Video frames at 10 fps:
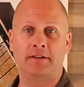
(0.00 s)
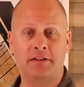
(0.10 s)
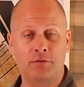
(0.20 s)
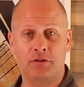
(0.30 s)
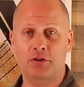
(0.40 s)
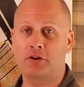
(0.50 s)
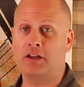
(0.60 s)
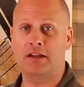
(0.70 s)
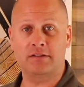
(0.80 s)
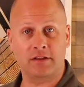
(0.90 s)
C-130
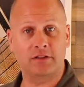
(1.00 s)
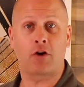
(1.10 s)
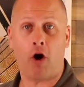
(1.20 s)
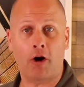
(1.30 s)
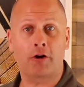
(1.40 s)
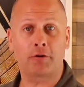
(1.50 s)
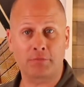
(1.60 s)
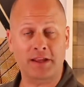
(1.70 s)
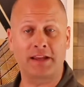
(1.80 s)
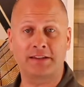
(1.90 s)
is a harder
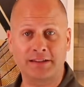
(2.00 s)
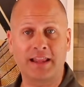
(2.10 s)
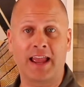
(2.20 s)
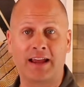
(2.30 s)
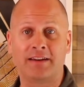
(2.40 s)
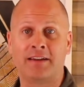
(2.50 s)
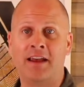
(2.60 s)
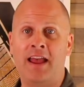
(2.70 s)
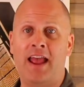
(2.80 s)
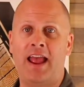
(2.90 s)
plane to land,
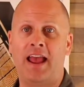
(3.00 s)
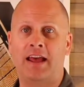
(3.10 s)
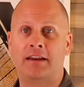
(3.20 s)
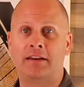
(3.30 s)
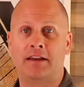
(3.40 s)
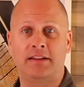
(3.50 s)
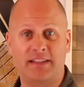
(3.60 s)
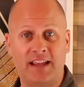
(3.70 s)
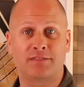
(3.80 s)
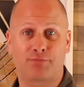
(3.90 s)
and it
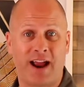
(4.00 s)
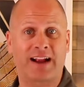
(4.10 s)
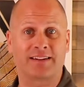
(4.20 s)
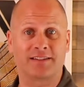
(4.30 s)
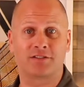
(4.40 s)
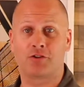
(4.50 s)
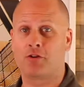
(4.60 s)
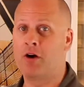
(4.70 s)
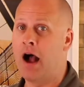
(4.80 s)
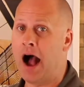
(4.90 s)
takes practice.
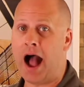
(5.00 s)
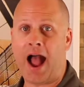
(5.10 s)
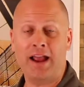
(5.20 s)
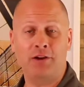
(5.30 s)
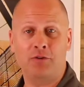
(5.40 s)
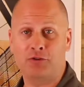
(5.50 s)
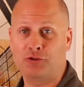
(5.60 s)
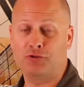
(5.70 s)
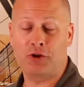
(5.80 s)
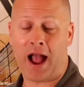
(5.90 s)
So
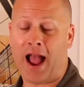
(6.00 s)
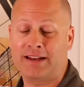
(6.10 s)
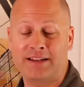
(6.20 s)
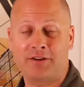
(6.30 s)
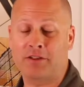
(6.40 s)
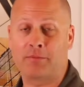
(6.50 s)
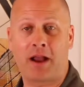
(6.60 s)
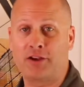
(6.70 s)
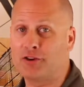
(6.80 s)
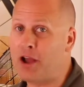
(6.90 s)
I tell
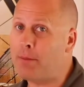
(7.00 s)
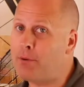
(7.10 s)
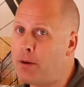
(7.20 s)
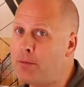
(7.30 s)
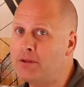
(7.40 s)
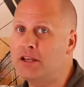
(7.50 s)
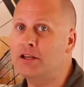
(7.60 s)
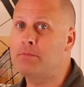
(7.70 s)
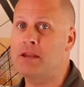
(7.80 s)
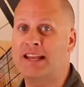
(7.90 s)
them, you're not probably
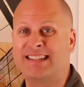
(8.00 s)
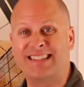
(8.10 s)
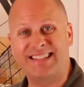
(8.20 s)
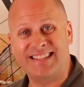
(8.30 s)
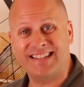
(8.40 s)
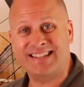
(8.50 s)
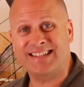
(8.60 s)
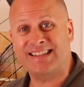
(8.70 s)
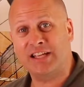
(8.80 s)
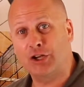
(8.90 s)
going to be
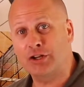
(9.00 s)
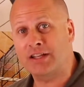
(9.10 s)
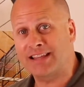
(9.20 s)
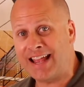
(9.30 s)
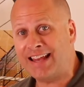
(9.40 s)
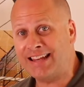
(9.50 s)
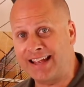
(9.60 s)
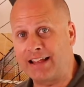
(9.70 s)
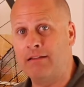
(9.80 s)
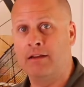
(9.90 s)
consistently good at
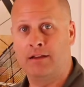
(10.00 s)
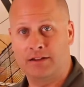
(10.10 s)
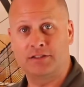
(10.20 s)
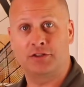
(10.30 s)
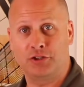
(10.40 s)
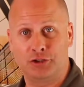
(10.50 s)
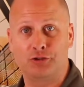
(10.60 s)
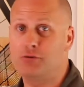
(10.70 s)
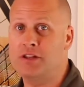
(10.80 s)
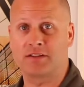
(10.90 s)
landing until you
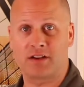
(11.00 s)
do this